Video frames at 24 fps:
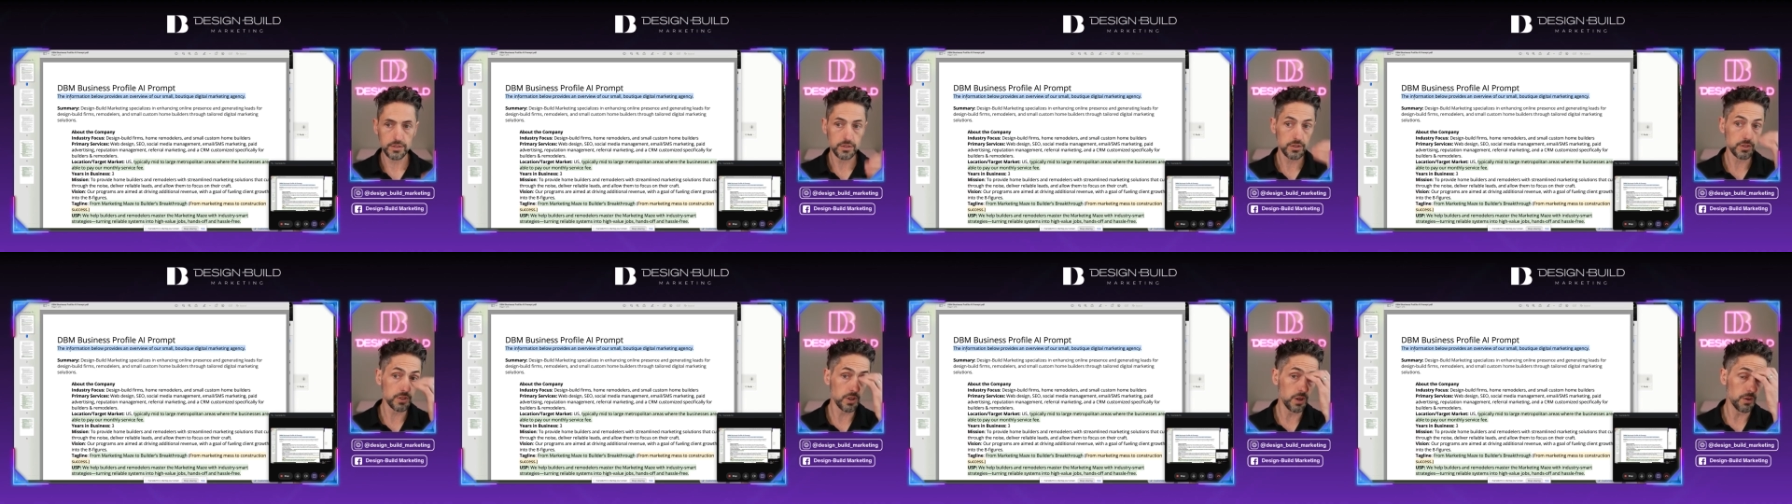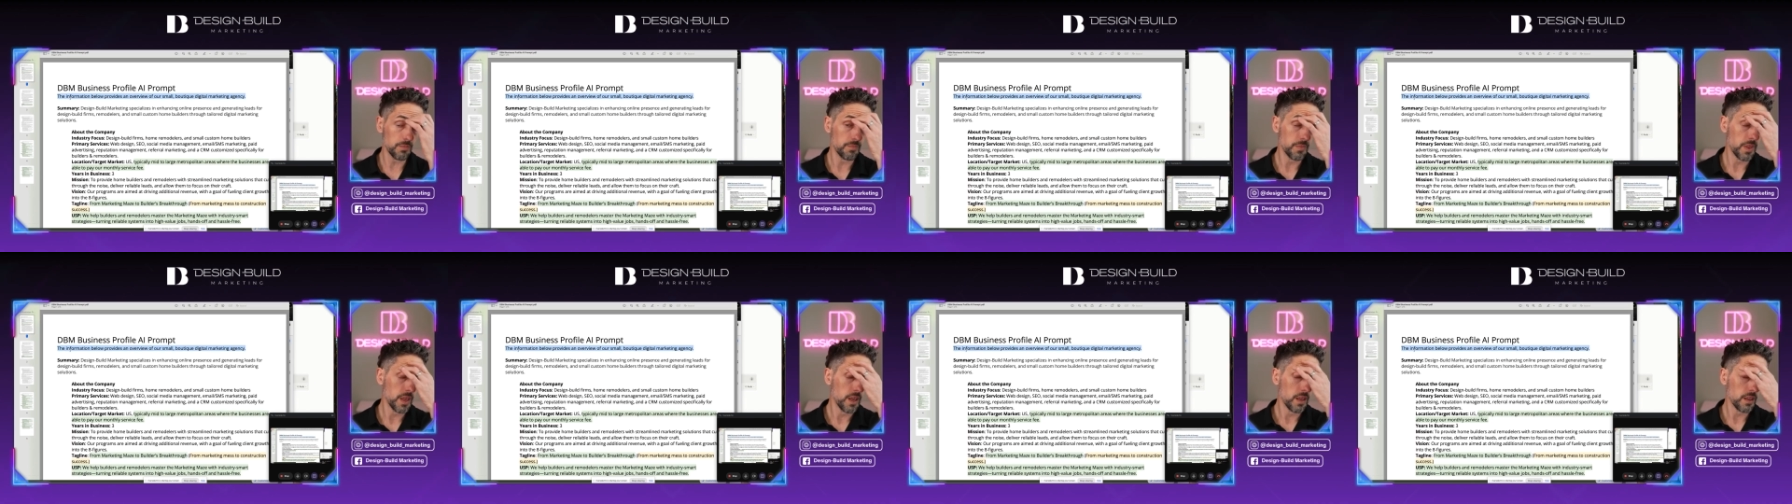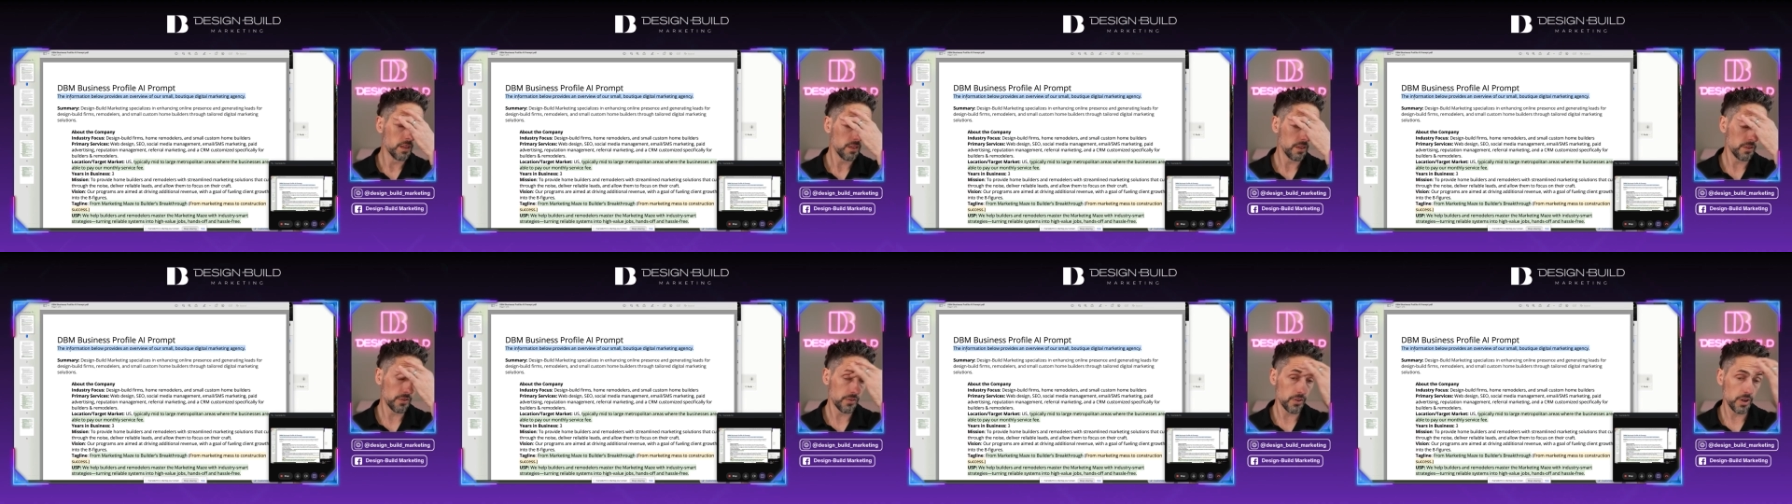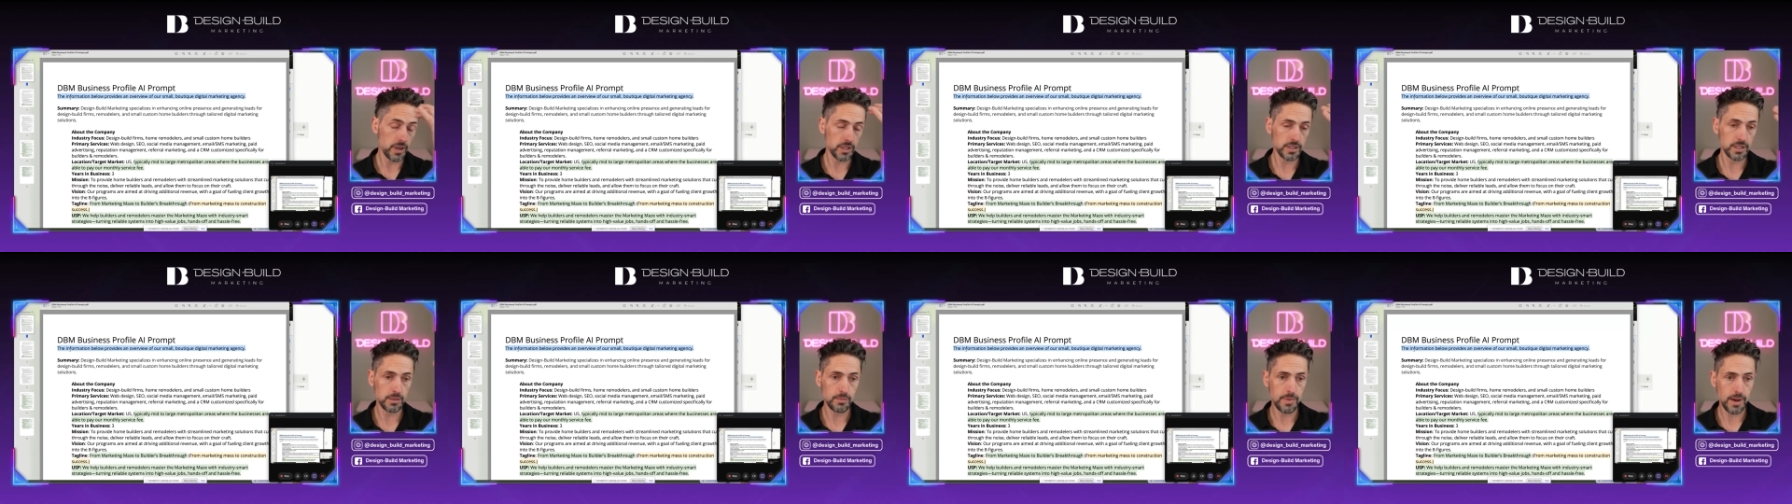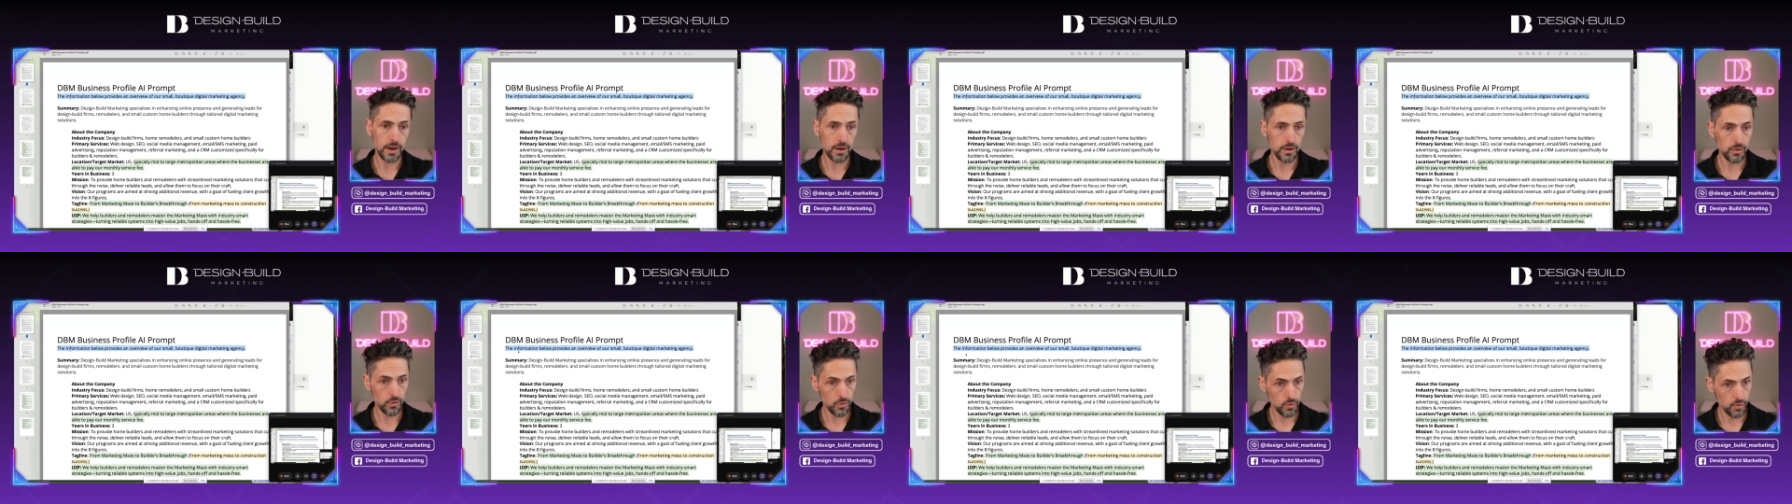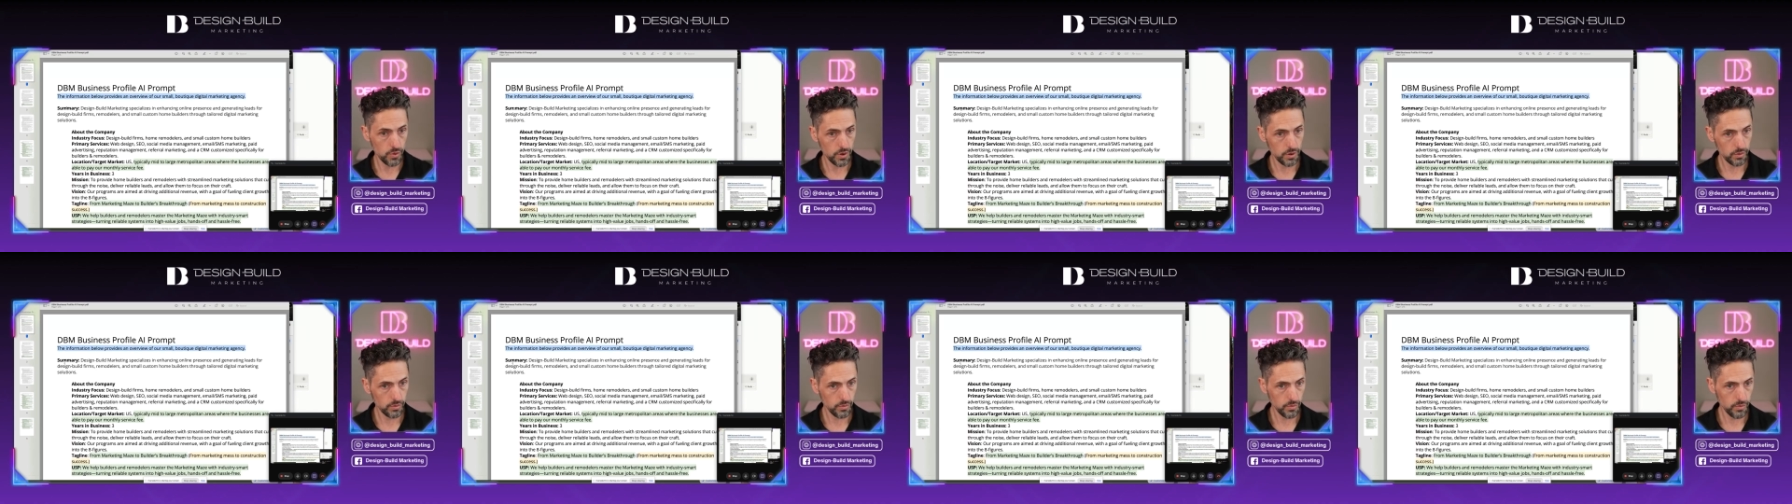So this talks about
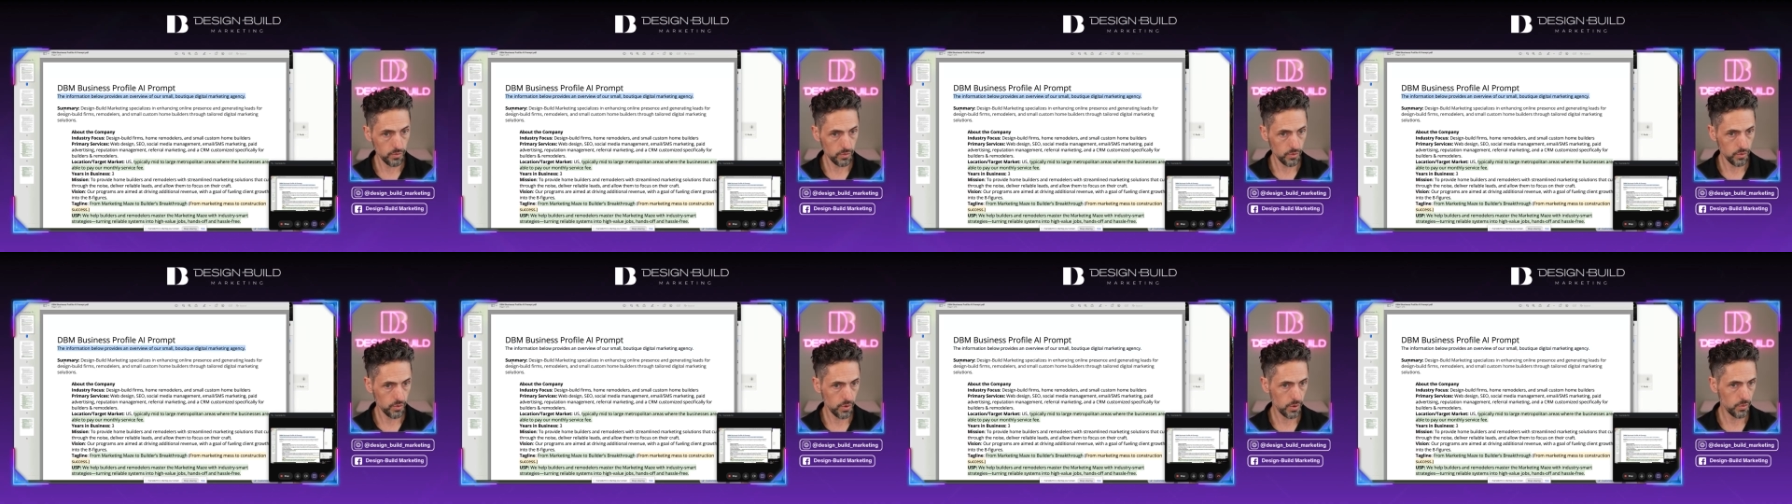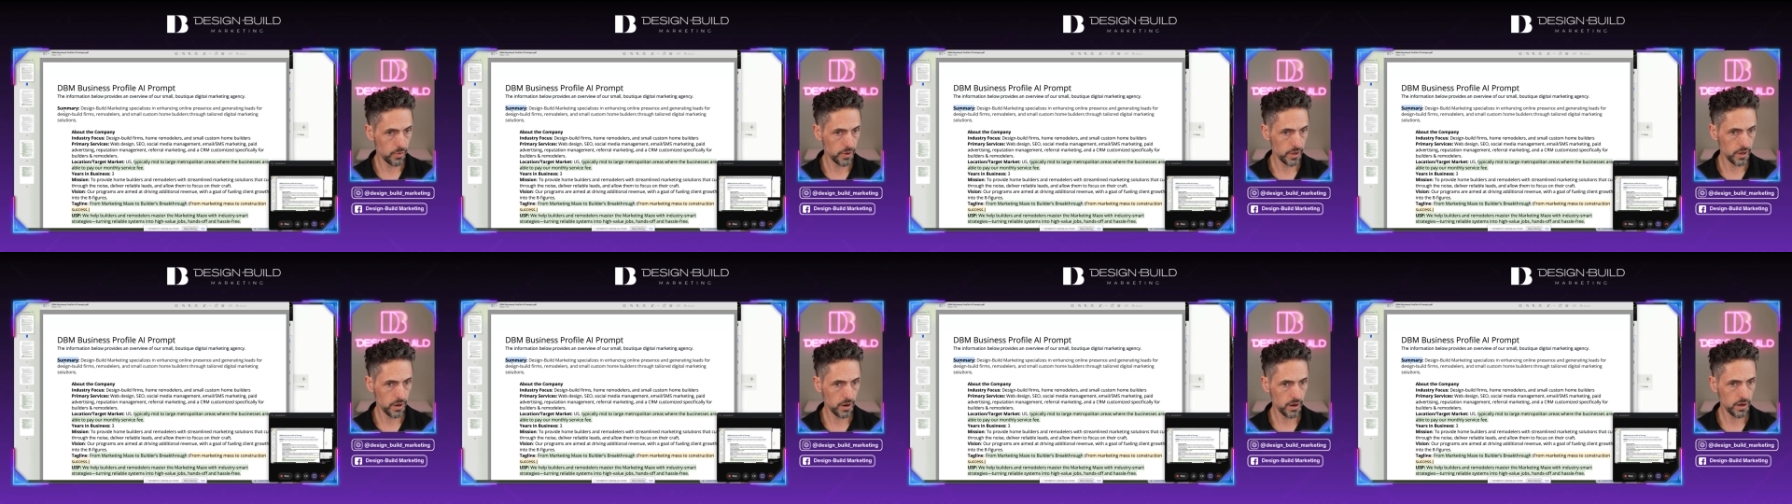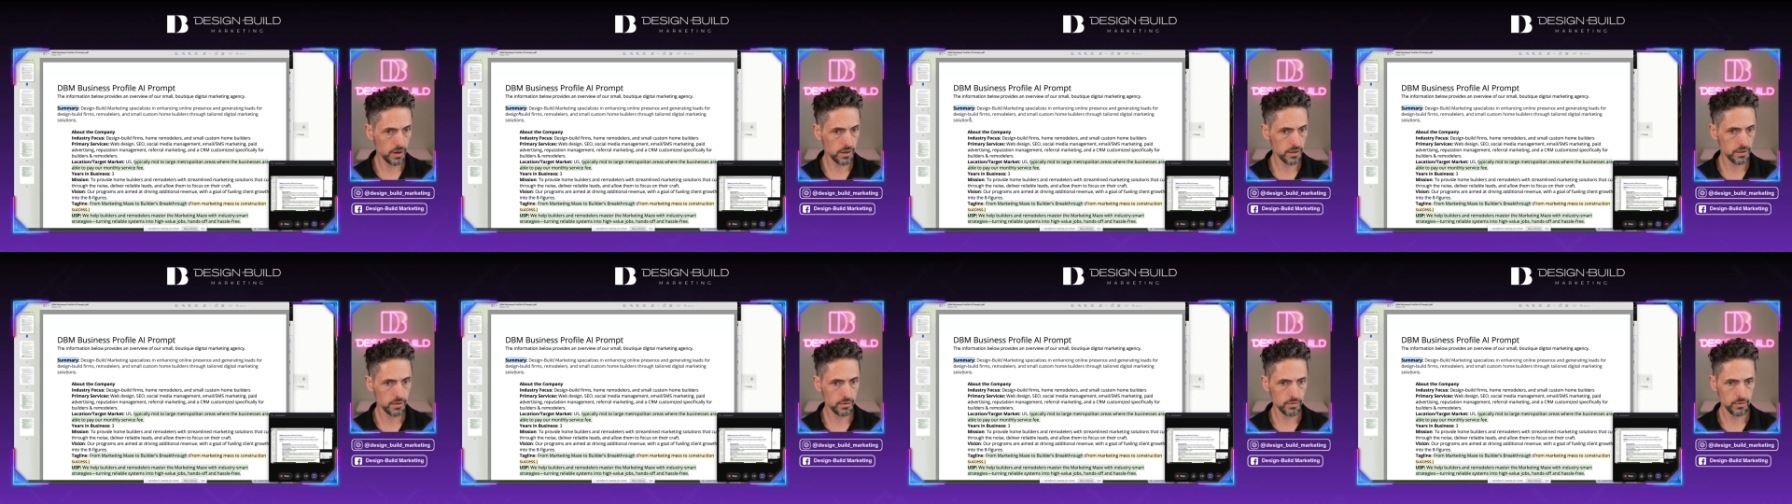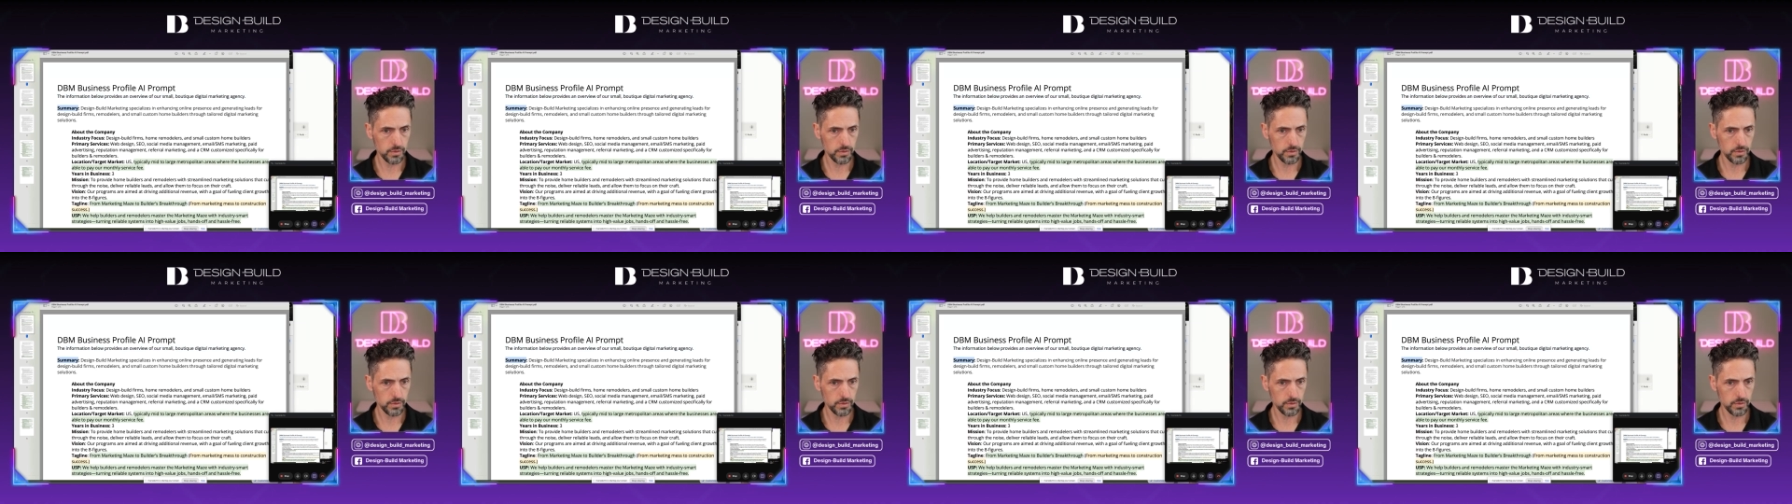what we are,